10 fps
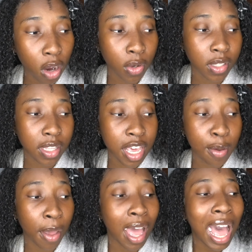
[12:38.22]
I go to
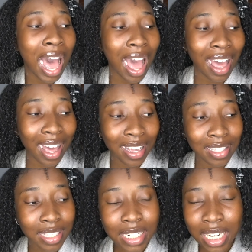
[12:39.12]
sleep, I
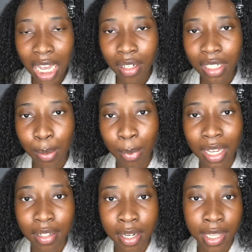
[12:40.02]
sit down and I make
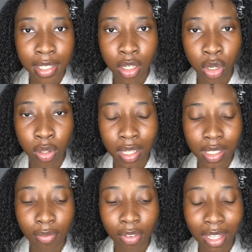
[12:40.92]
a daily to-do
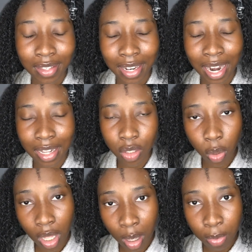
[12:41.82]
list of things that I need to
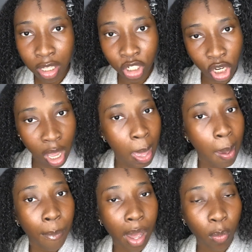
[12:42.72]
accomplish,
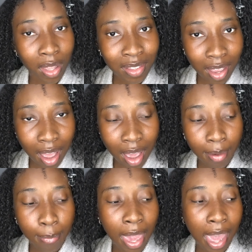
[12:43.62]
by what
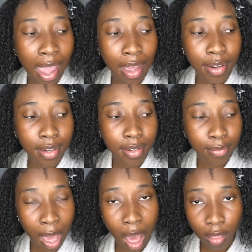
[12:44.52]
time and
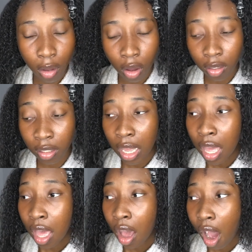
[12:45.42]
how long,
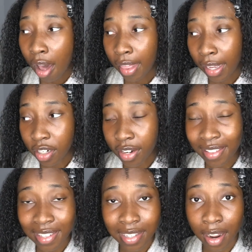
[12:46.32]
all that good
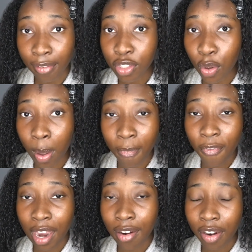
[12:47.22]
jazzy stuff. So I'm
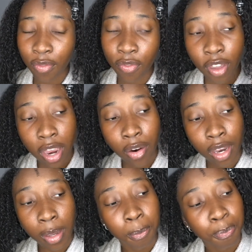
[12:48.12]
very,
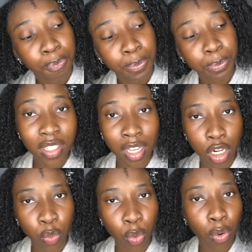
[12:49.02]
very
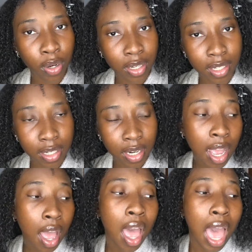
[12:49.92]
schedule oriented.
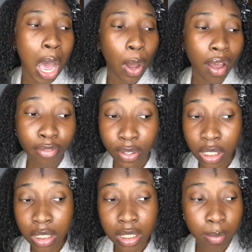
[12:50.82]

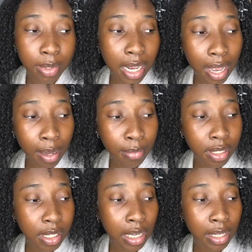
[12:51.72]
However, sometimes